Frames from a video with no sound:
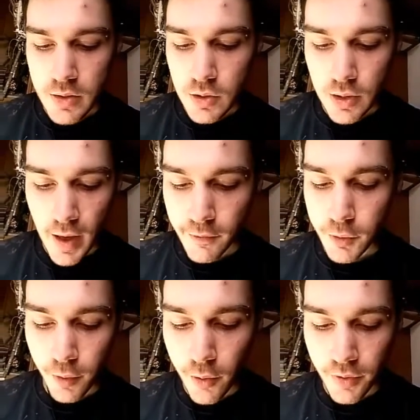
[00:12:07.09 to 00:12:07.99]
So you have
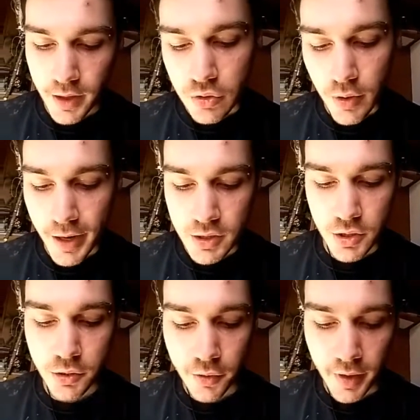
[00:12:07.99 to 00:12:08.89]
growth,
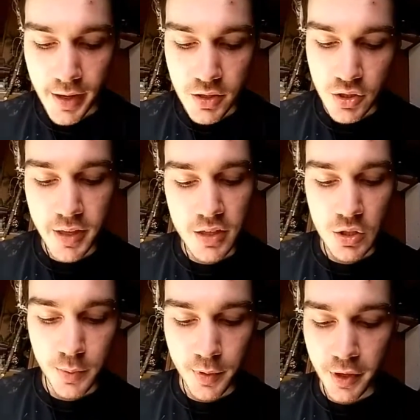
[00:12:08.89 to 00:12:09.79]
attraction, creation,
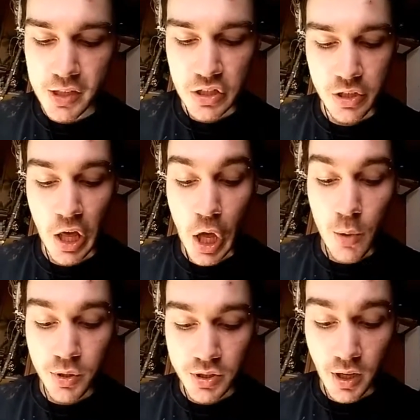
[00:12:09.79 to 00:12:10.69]
inspiration,
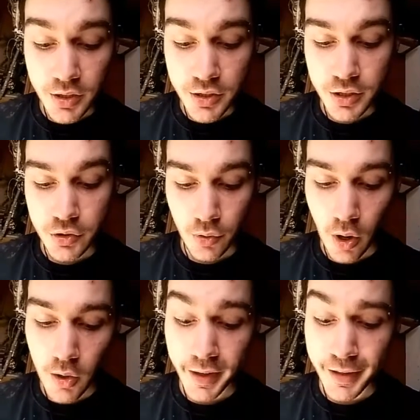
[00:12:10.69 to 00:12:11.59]
production,
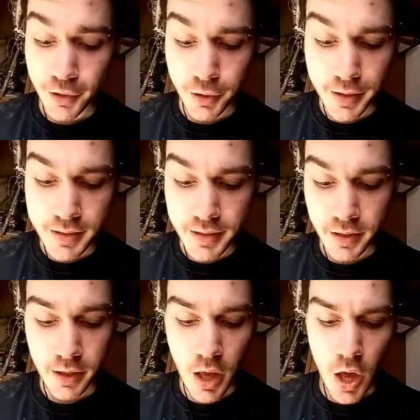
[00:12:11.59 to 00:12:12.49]
drawing,
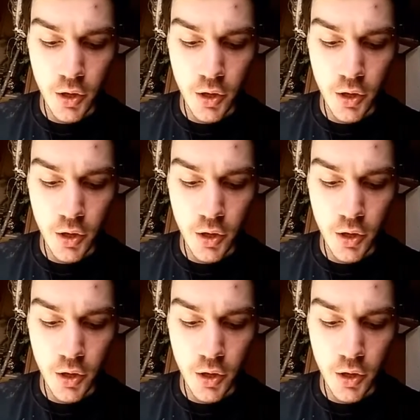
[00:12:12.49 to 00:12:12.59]
increasing,